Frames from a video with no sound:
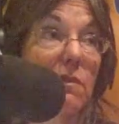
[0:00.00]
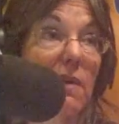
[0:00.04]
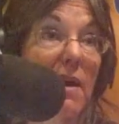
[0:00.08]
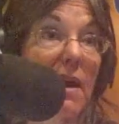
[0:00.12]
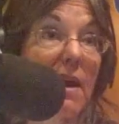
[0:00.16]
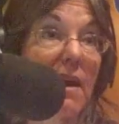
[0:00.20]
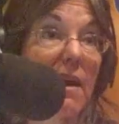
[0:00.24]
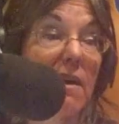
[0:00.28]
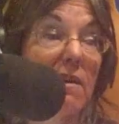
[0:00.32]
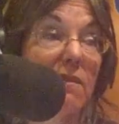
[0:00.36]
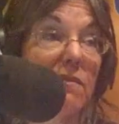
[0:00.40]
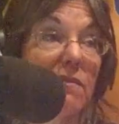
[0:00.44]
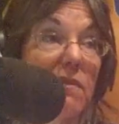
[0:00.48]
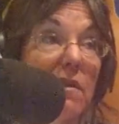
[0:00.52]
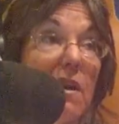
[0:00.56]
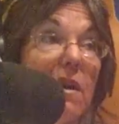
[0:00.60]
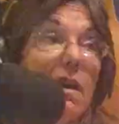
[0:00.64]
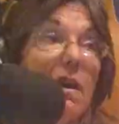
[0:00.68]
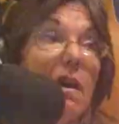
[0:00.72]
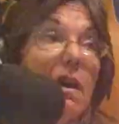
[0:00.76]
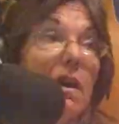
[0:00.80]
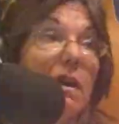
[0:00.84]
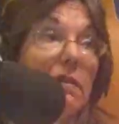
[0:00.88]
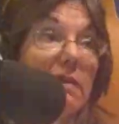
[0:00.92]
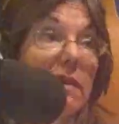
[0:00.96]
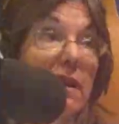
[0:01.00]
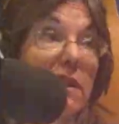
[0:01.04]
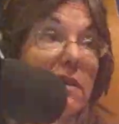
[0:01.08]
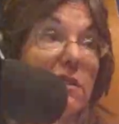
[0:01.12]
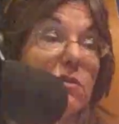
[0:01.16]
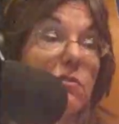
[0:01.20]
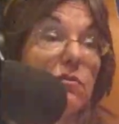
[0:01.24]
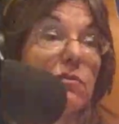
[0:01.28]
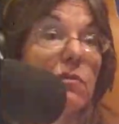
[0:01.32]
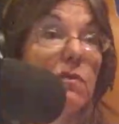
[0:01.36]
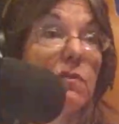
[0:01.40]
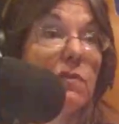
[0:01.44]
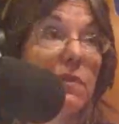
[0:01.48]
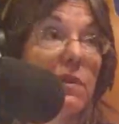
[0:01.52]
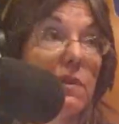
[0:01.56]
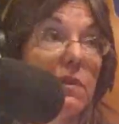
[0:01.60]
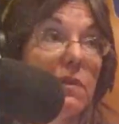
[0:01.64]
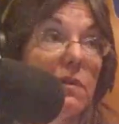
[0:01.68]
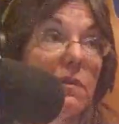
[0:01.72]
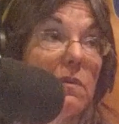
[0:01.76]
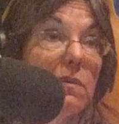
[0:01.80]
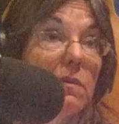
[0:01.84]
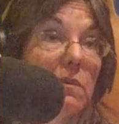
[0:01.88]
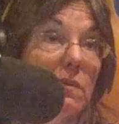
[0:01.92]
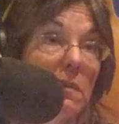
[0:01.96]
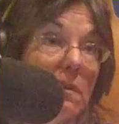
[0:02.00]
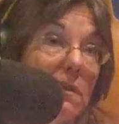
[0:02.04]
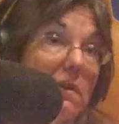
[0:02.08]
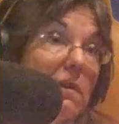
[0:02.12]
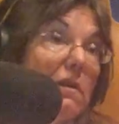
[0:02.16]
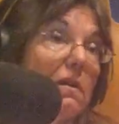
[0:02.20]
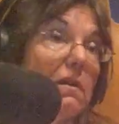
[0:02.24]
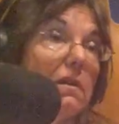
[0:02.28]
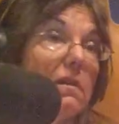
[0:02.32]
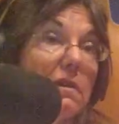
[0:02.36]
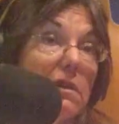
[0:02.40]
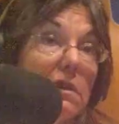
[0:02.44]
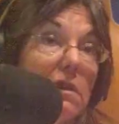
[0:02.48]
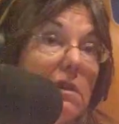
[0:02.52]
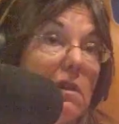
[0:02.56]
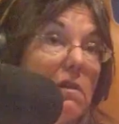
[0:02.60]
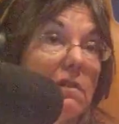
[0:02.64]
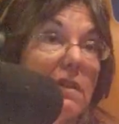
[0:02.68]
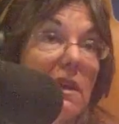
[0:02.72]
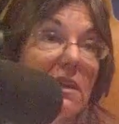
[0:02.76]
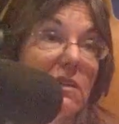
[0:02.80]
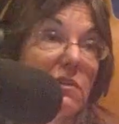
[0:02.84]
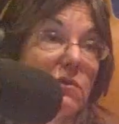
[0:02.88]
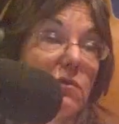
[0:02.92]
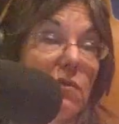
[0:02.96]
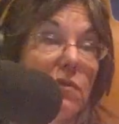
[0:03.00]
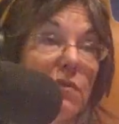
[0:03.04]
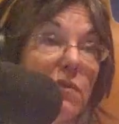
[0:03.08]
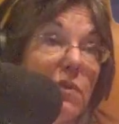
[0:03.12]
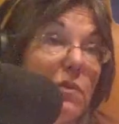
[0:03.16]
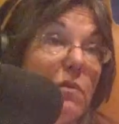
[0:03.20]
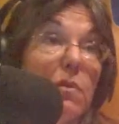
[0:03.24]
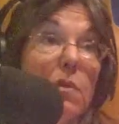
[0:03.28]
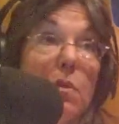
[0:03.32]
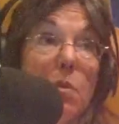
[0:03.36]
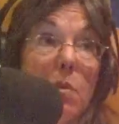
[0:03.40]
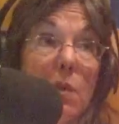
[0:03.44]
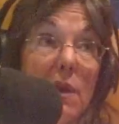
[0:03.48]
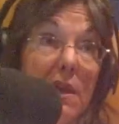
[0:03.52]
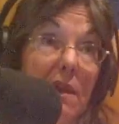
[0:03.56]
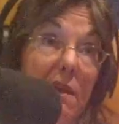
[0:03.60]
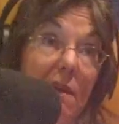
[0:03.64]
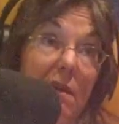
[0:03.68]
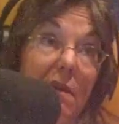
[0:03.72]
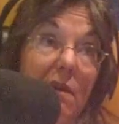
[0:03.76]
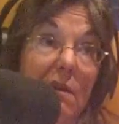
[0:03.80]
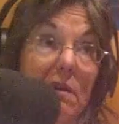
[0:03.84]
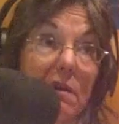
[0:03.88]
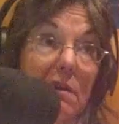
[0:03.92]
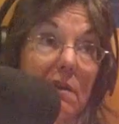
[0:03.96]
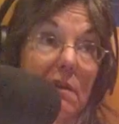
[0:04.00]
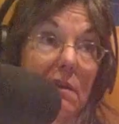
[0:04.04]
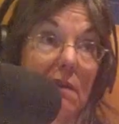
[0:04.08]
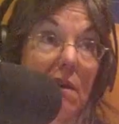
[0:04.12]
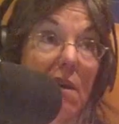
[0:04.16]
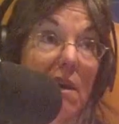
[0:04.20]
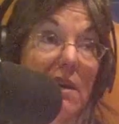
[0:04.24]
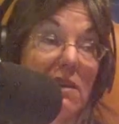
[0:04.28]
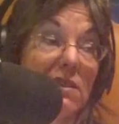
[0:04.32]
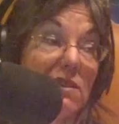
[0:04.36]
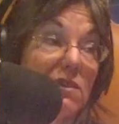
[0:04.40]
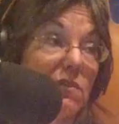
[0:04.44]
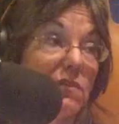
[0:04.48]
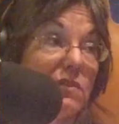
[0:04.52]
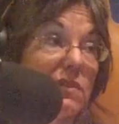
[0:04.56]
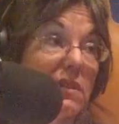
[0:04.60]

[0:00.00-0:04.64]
have a let's review the week kind of